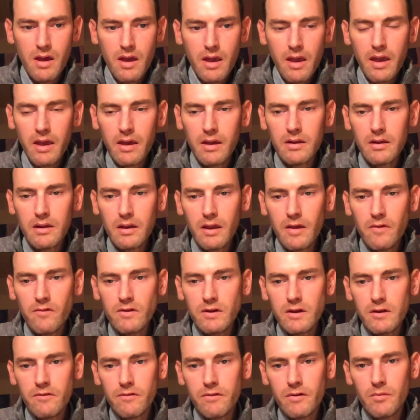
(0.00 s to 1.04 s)
And
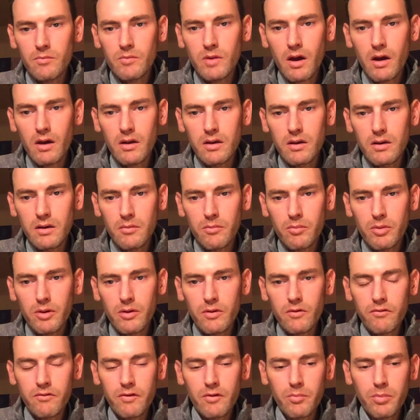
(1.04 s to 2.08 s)
even if I'm not in a
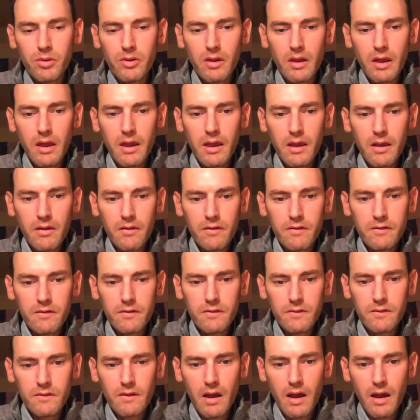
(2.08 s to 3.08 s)
beautiful place,